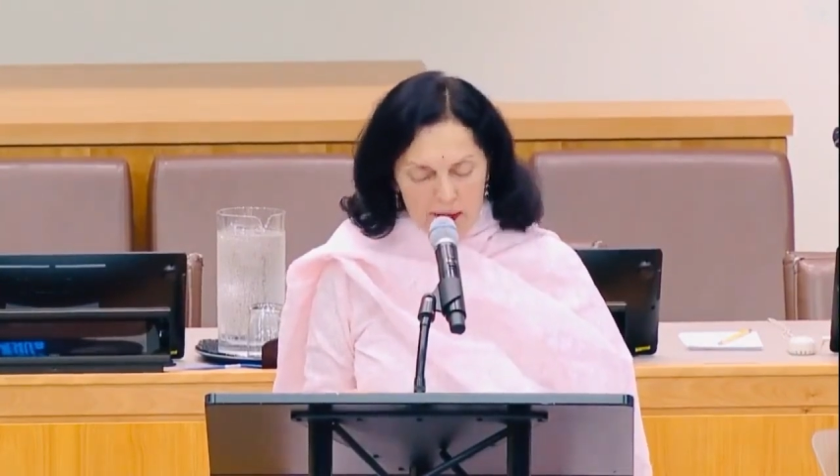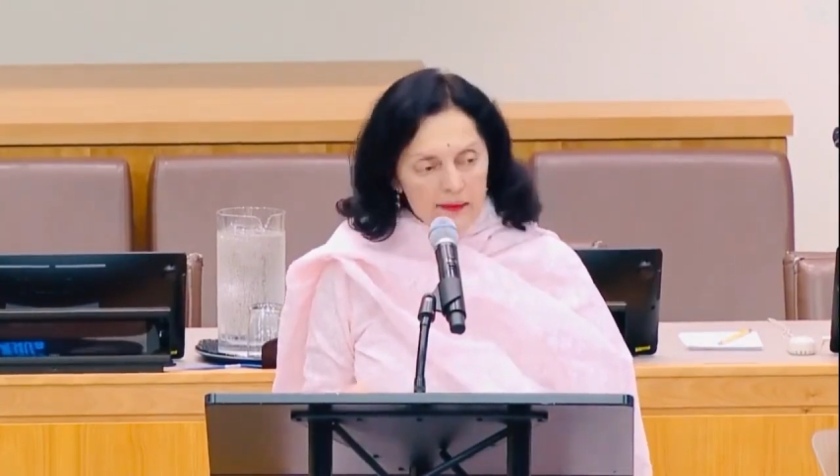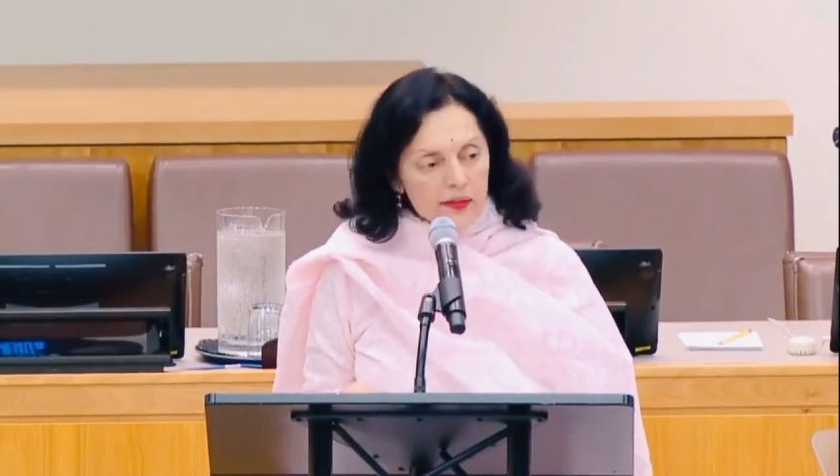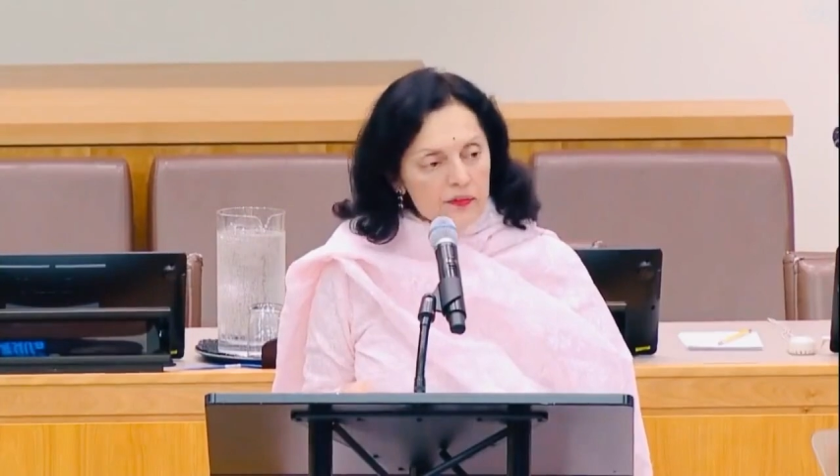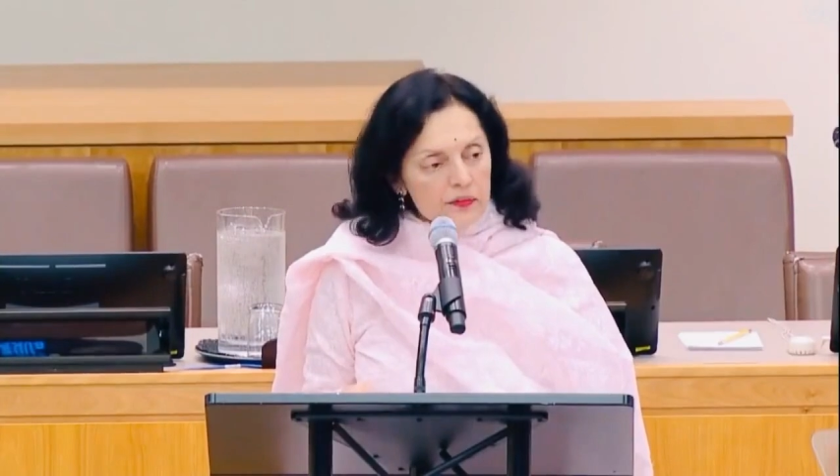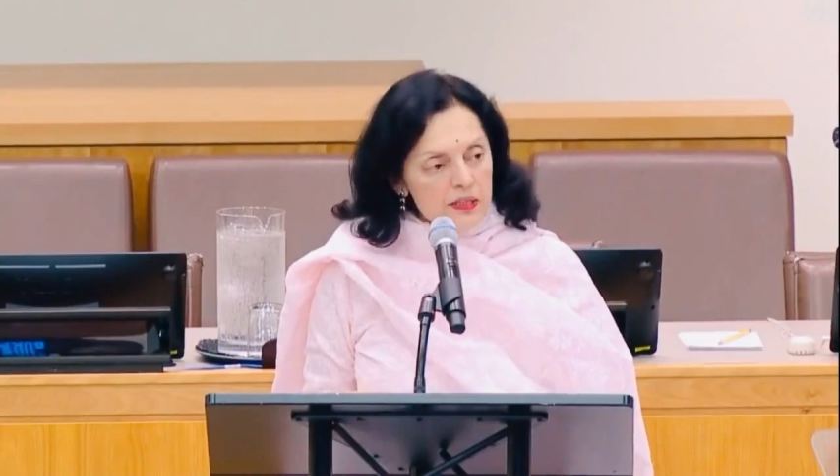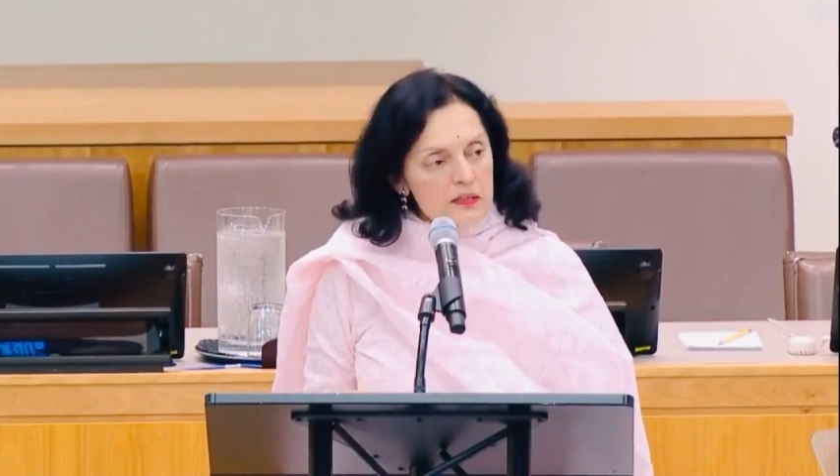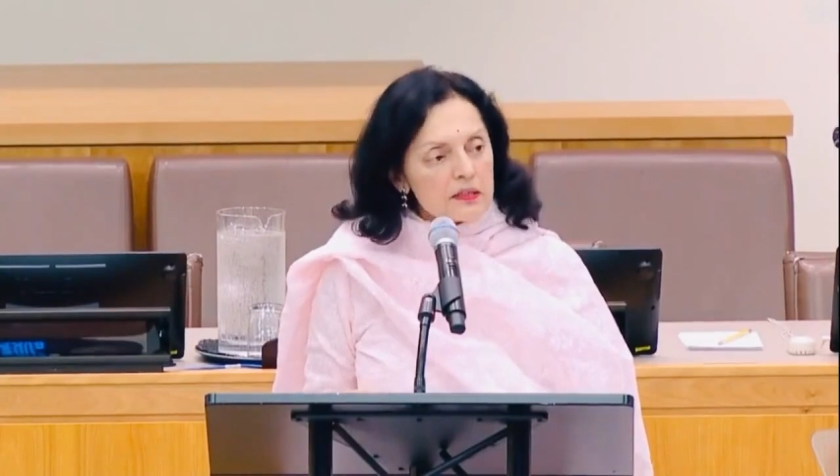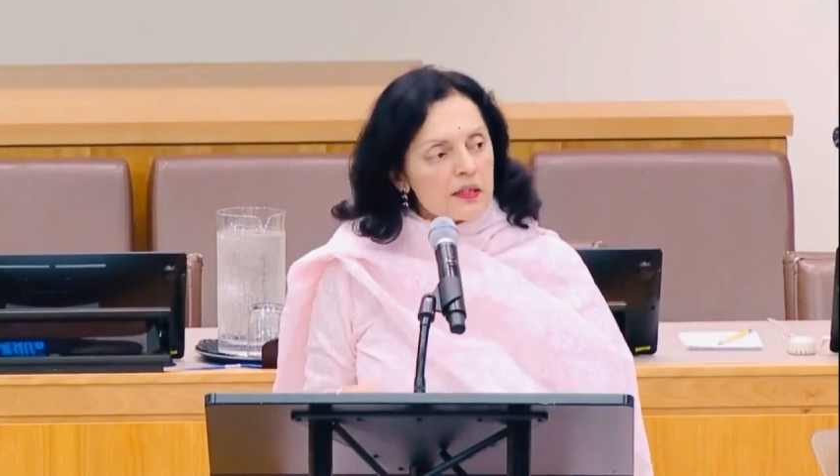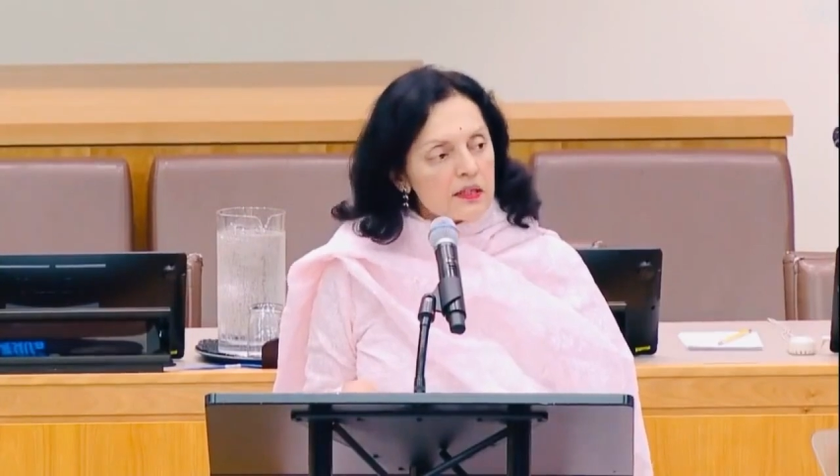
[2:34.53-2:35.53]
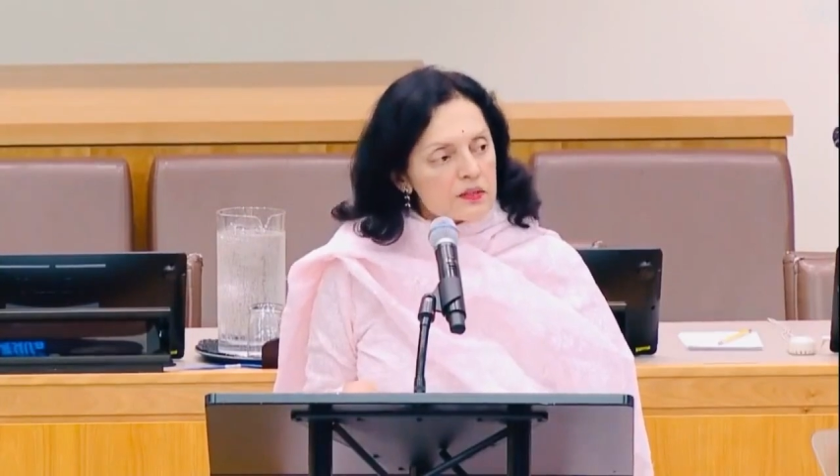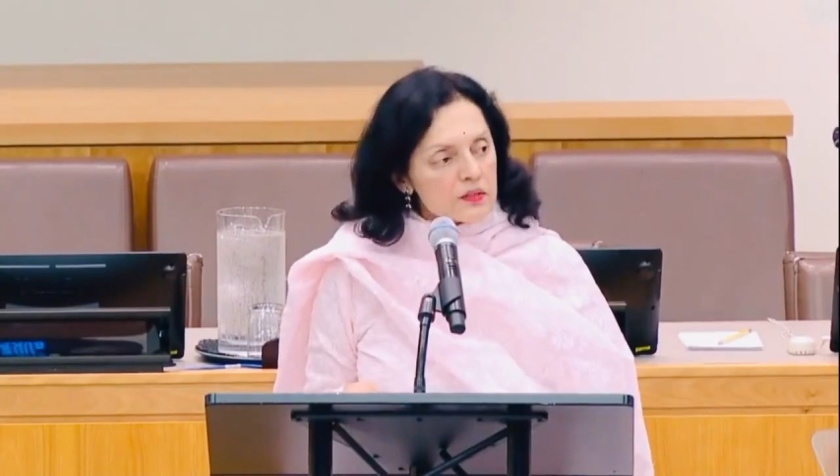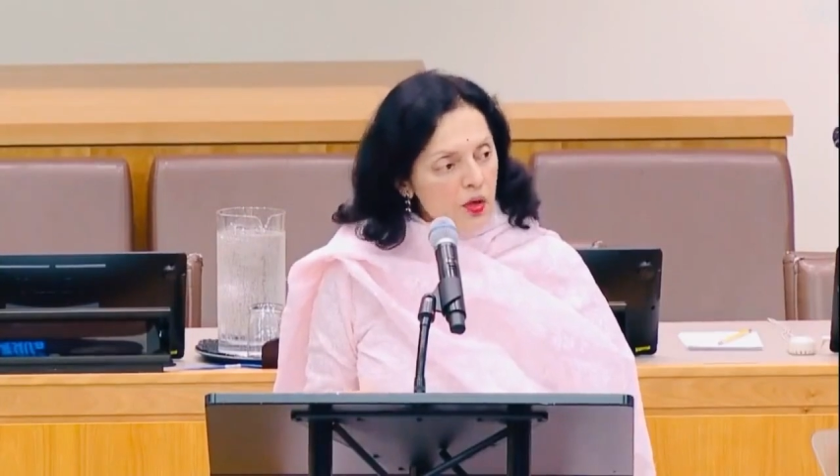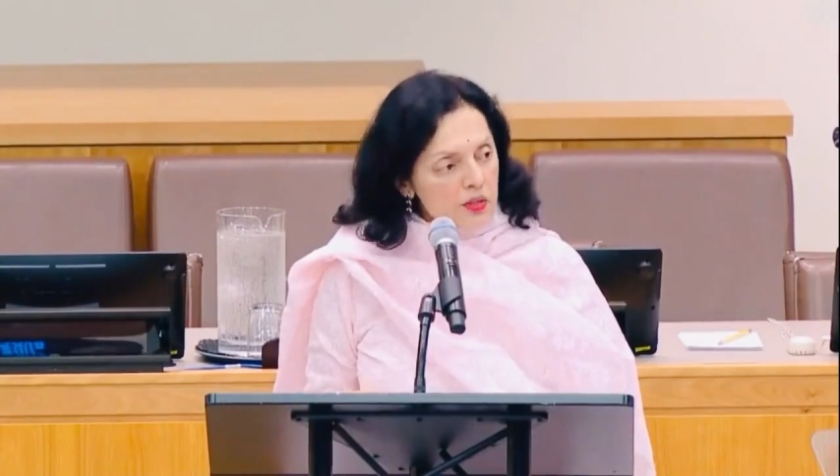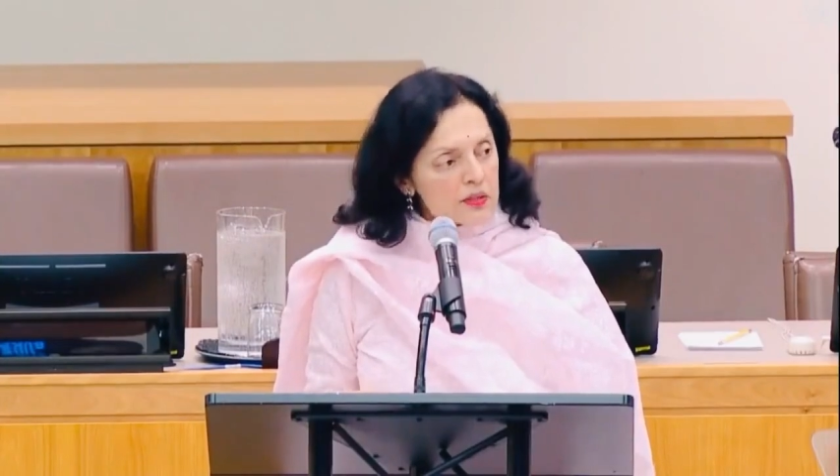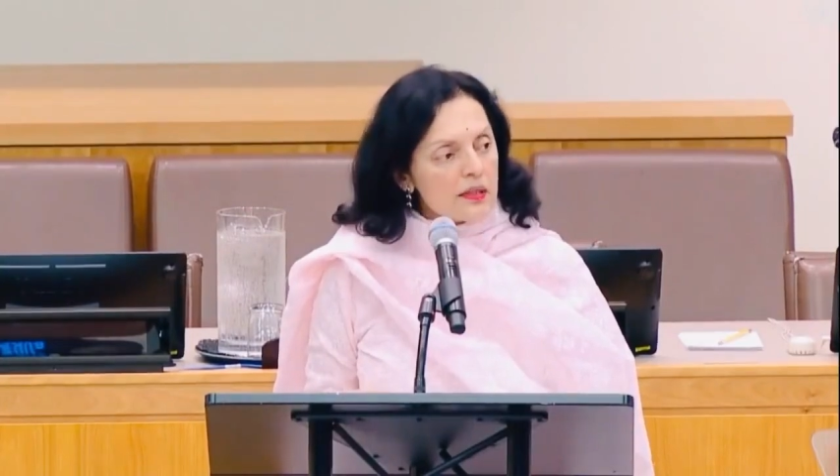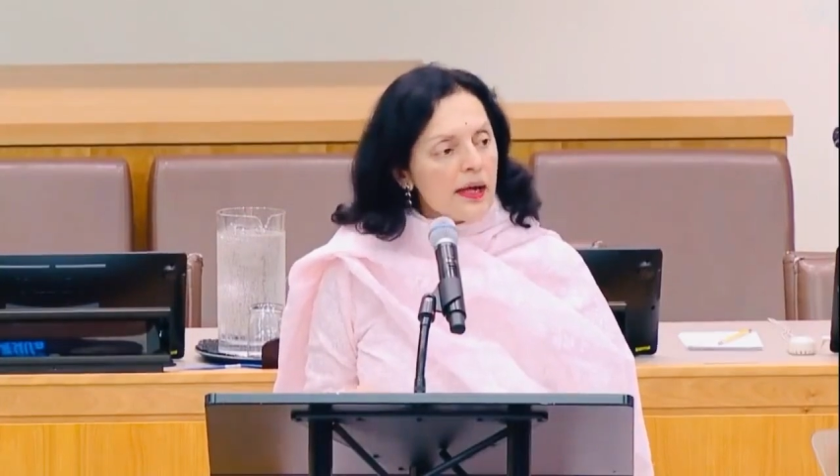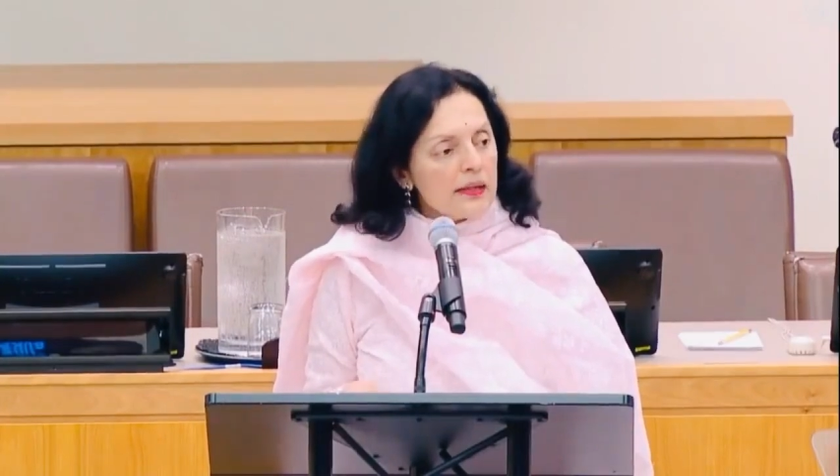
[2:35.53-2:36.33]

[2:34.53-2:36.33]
that this is not